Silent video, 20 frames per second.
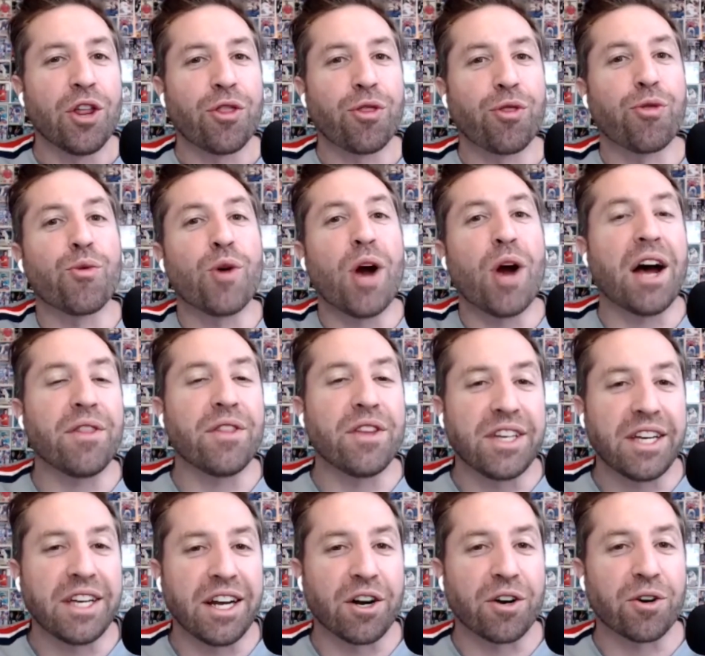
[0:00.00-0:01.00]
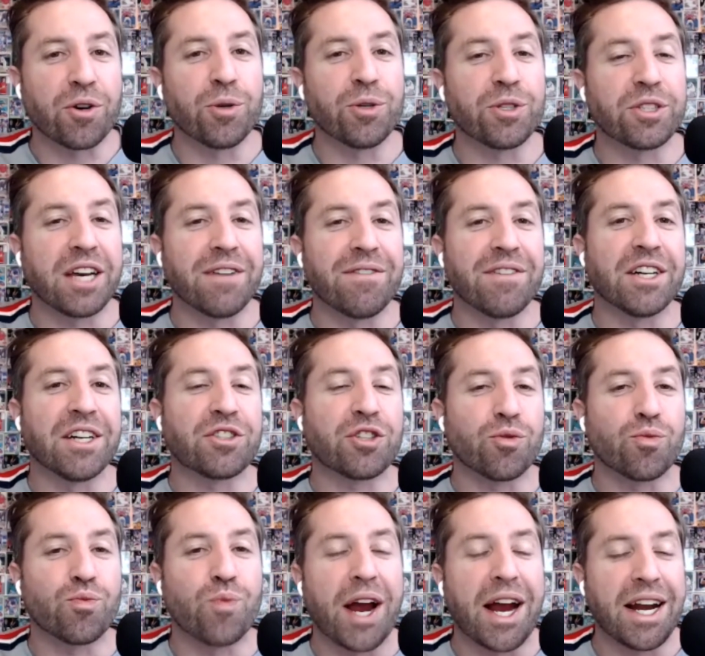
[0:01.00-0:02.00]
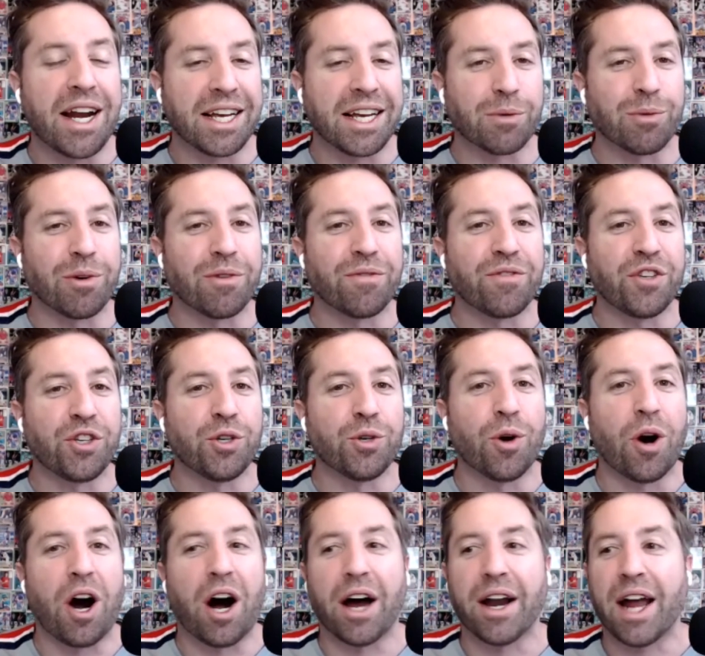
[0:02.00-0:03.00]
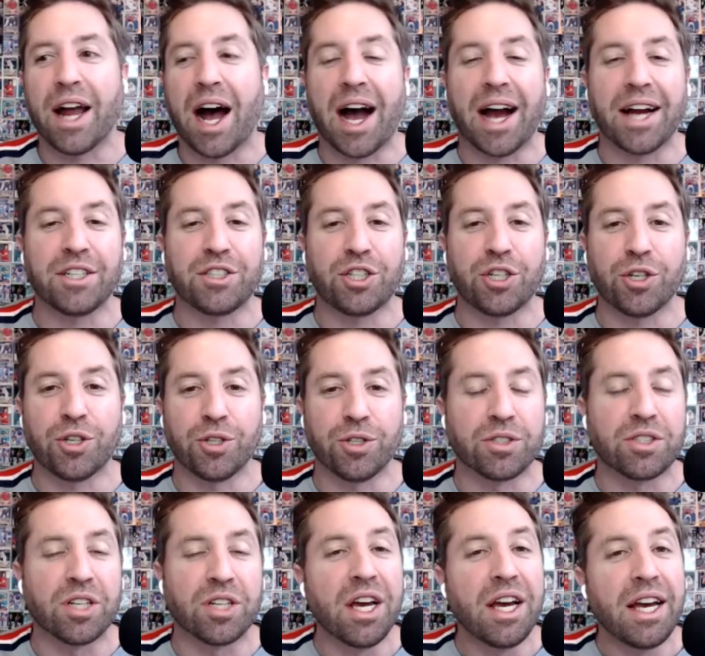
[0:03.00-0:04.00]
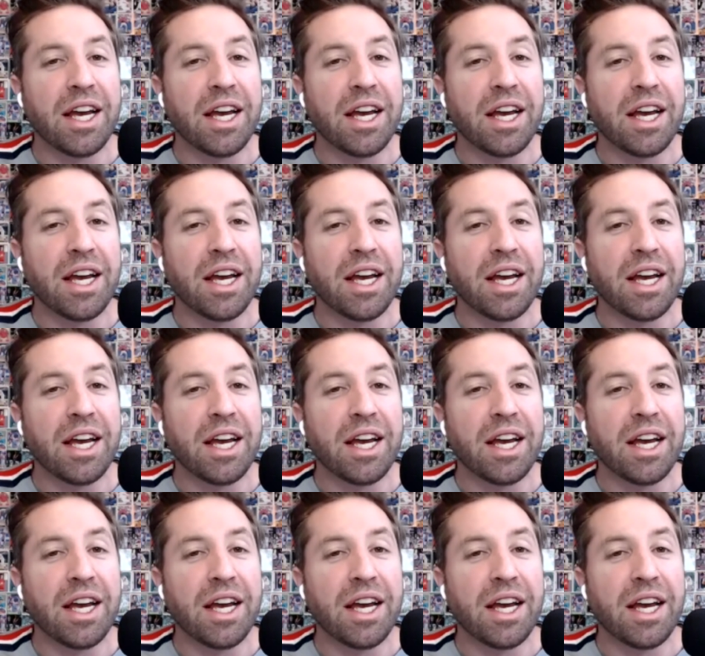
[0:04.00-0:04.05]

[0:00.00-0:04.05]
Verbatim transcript: throughout the year who has given us a rating and review on iTunes.